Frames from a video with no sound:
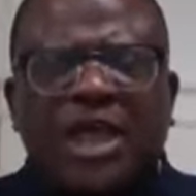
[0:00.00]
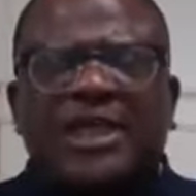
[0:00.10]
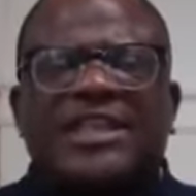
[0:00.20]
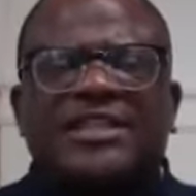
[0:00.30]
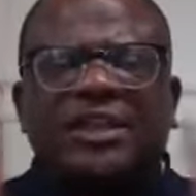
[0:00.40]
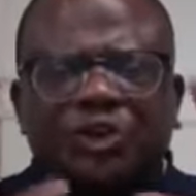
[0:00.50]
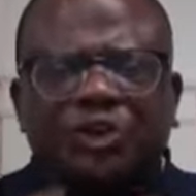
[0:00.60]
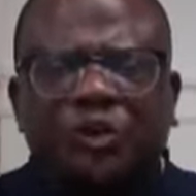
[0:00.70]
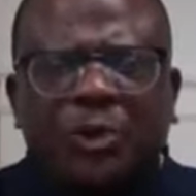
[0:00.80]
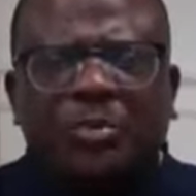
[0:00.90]
in the
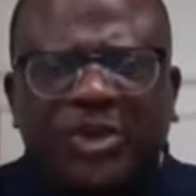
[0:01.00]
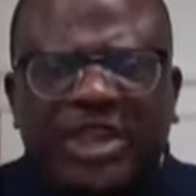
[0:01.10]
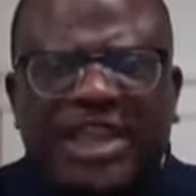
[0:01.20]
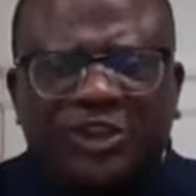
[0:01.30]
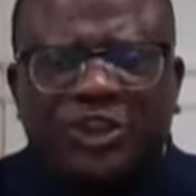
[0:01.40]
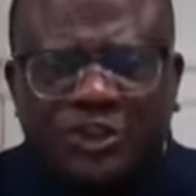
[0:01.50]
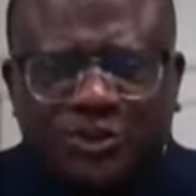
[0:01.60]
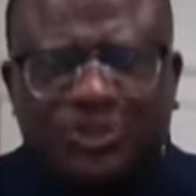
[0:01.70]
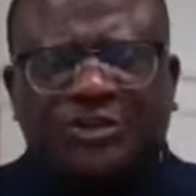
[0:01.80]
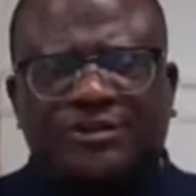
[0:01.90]
European Union.